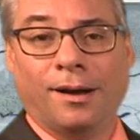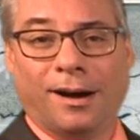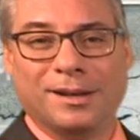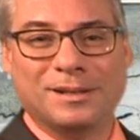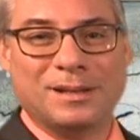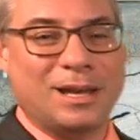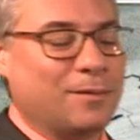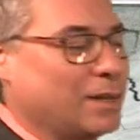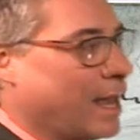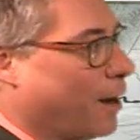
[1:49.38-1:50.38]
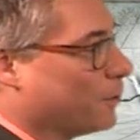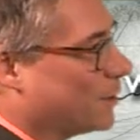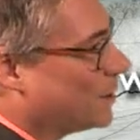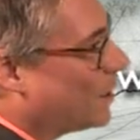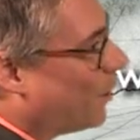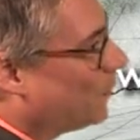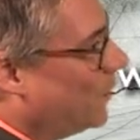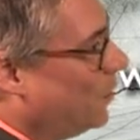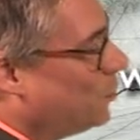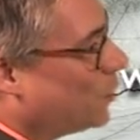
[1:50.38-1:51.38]
on into the evening hours itself.
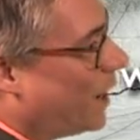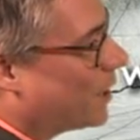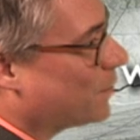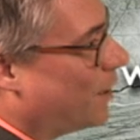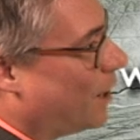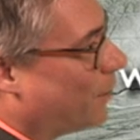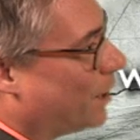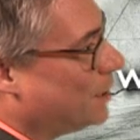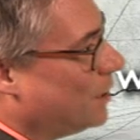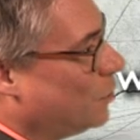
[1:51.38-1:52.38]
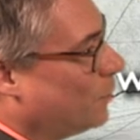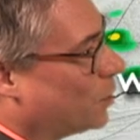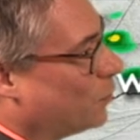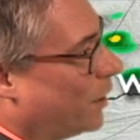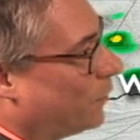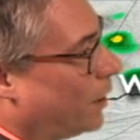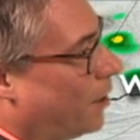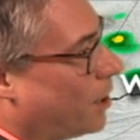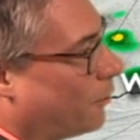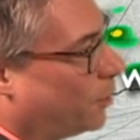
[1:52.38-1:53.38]
Futurecast, right now we're not seeing too much in the way of
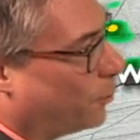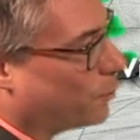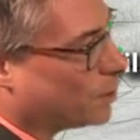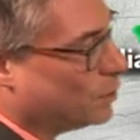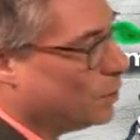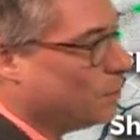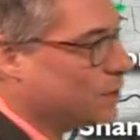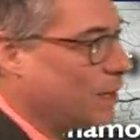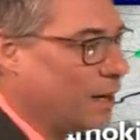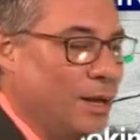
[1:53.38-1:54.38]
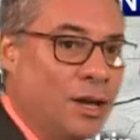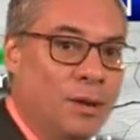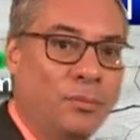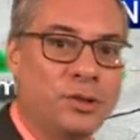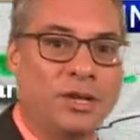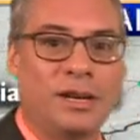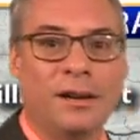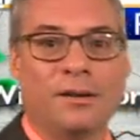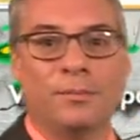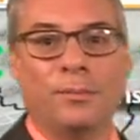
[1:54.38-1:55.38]
cloud cover, but we'll continue to see it push in
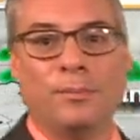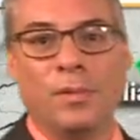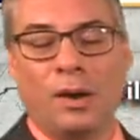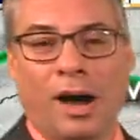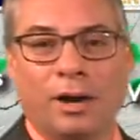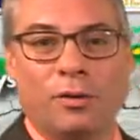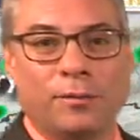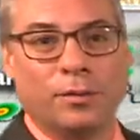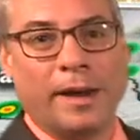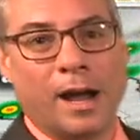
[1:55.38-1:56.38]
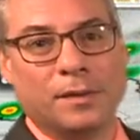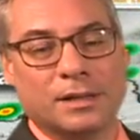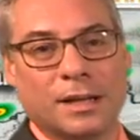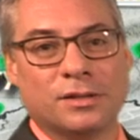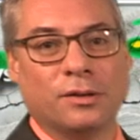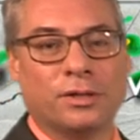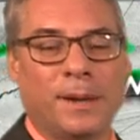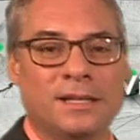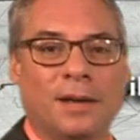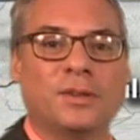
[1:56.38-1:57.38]
here on and off throughout the day. So it
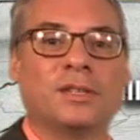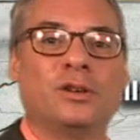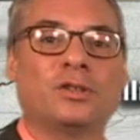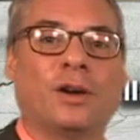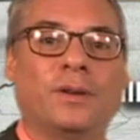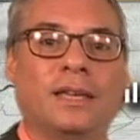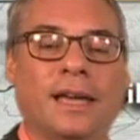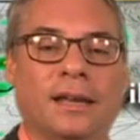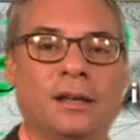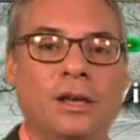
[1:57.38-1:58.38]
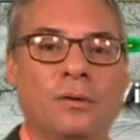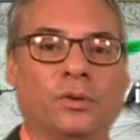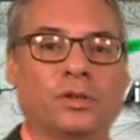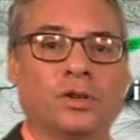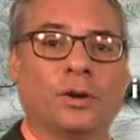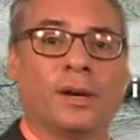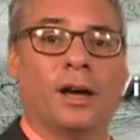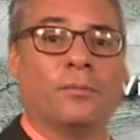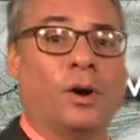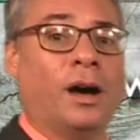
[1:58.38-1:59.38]
depends on how much sunshine we can get. We'll determine
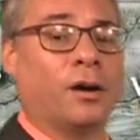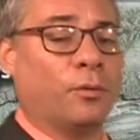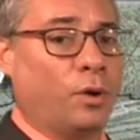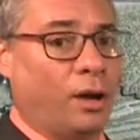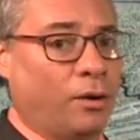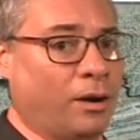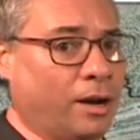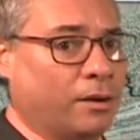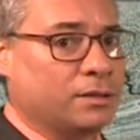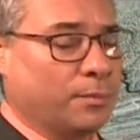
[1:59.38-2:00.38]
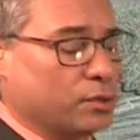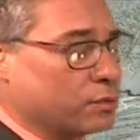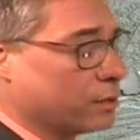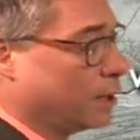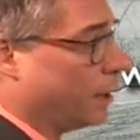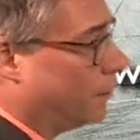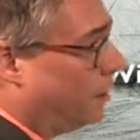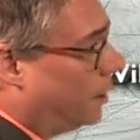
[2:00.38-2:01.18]
how high our temperatures are going to get,